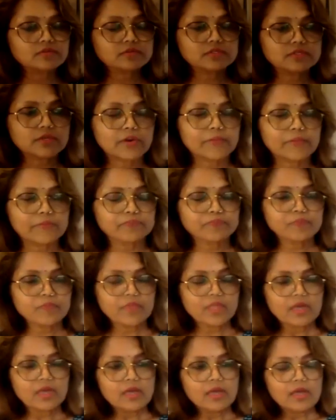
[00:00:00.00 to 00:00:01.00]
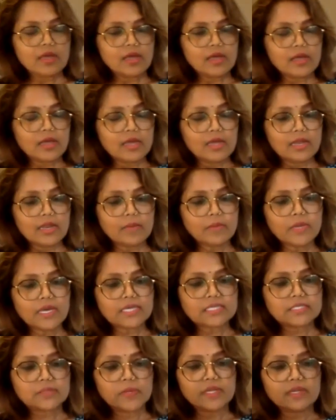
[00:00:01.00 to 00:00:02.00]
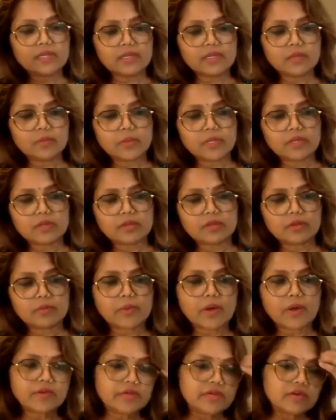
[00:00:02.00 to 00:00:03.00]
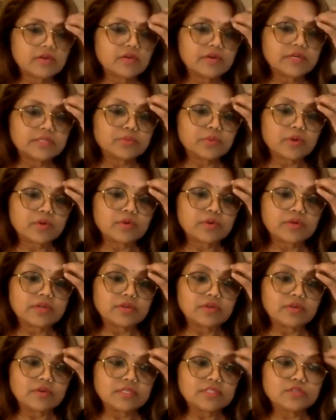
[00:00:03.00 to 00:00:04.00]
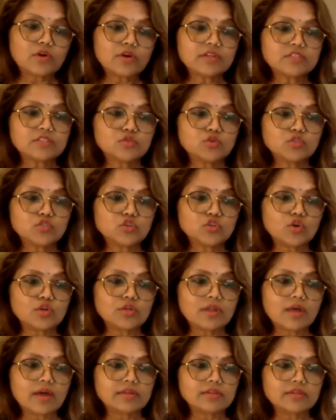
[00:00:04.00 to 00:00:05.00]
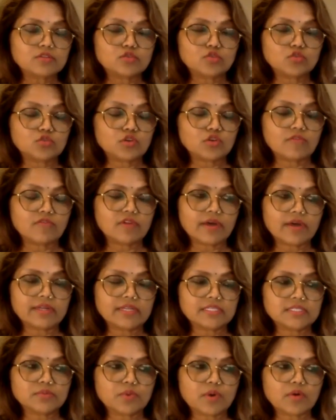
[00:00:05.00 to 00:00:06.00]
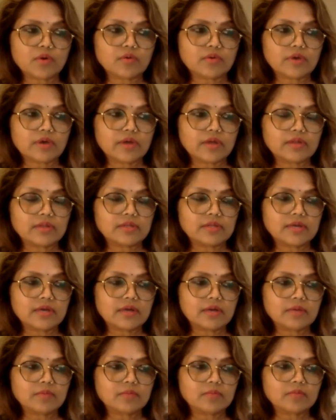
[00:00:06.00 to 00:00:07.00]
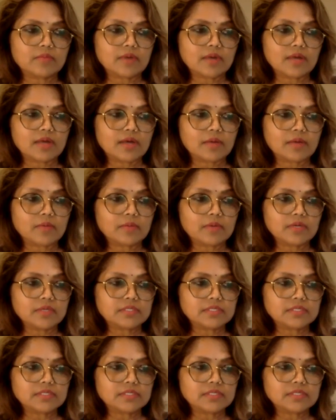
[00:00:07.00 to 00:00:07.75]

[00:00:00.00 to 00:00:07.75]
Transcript: So let me explain a little bit about ego as well. You know, it's got a switch on light and switch off light as well. And it's